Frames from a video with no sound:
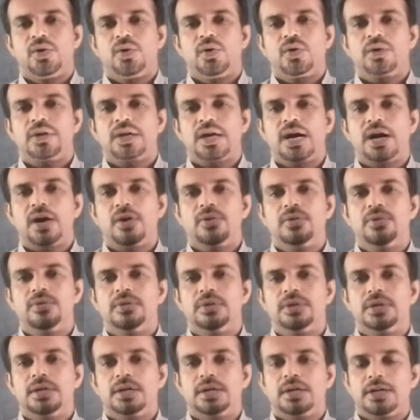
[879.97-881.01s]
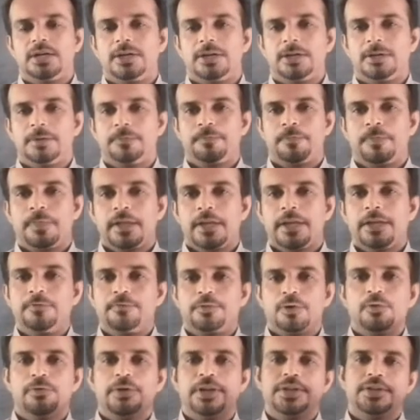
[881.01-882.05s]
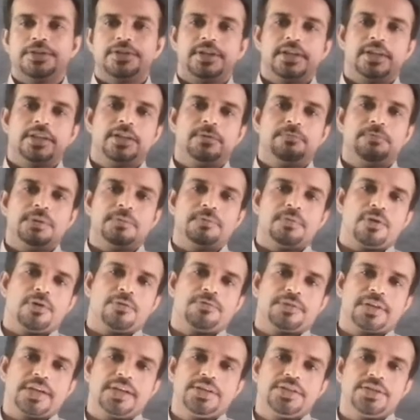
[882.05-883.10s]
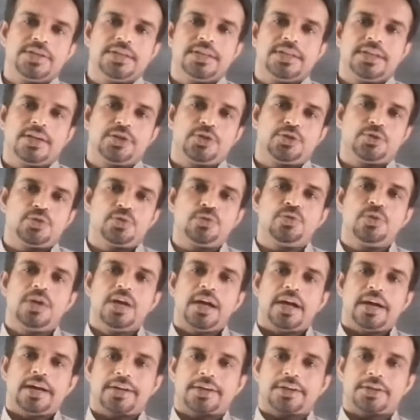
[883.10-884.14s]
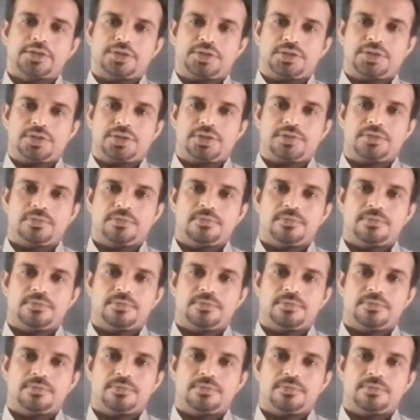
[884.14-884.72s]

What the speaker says: or how influential the people of Nigeria to arrest,